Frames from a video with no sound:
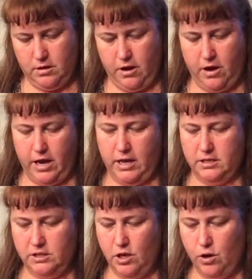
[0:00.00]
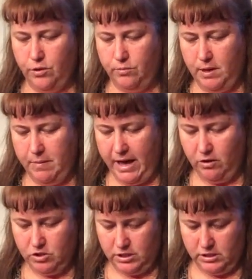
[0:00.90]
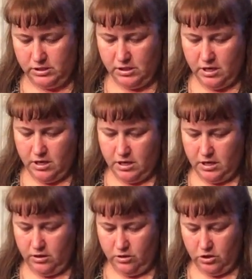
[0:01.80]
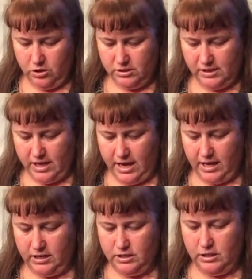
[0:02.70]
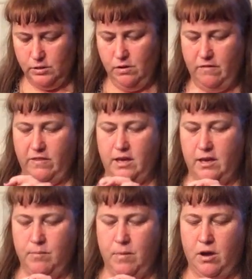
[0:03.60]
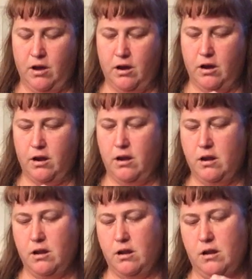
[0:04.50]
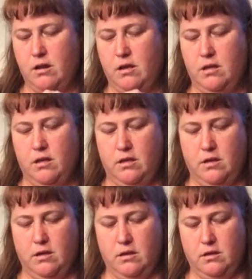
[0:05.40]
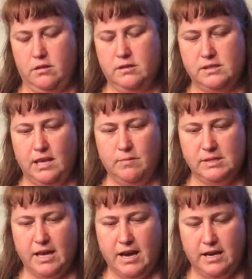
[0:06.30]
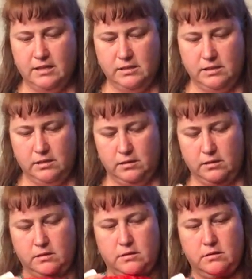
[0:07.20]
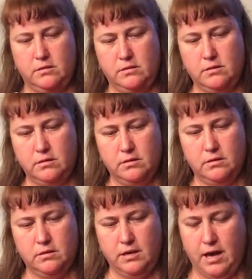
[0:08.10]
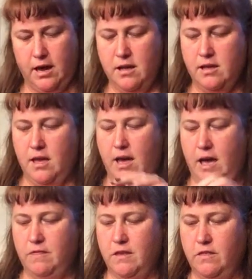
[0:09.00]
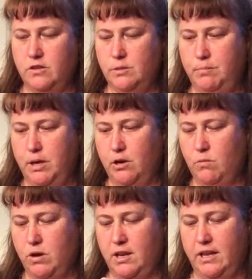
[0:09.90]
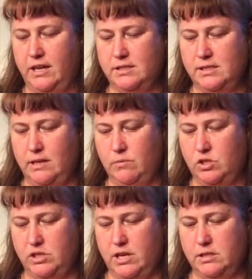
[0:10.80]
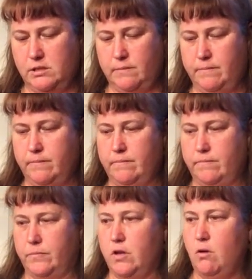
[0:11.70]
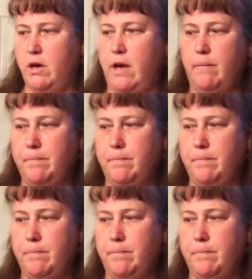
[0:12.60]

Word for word: All right, so 3 pouches. It looks like 2 of them are the same size. Yeah, and then there's a bigger one, like a sandwich size. Okay.